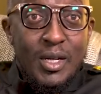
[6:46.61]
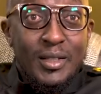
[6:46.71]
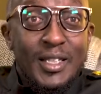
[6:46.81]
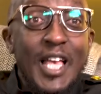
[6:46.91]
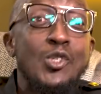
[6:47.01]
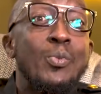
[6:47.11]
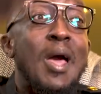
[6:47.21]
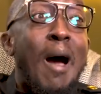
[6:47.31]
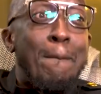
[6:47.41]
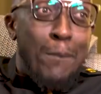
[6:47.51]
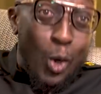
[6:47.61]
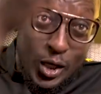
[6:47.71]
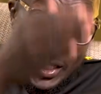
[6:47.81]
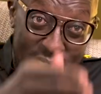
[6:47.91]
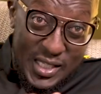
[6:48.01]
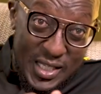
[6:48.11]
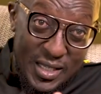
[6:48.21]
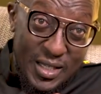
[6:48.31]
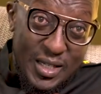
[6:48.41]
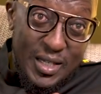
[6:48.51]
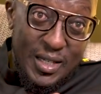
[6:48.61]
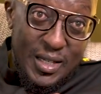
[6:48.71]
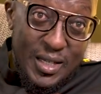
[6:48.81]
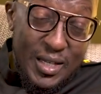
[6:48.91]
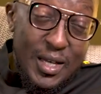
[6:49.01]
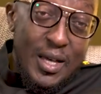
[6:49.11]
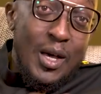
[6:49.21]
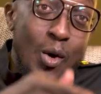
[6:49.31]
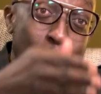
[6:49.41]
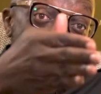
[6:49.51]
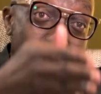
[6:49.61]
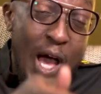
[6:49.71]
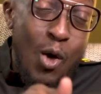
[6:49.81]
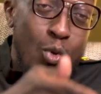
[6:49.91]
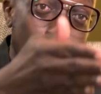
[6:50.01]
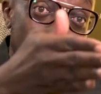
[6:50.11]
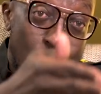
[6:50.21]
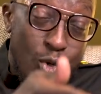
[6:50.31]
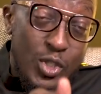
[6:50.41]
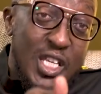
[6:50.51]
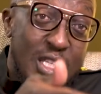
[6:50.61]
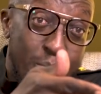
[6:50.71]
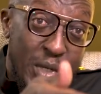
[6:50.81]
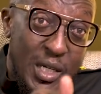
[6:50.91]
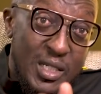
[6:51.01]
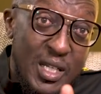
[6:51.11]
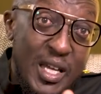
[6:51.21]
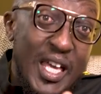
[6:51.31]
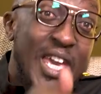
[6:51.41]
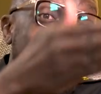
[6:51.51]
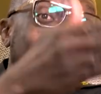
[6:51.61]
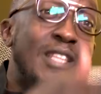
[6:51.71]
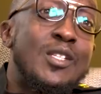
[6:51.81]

There has to be a policy on how those roads is built in that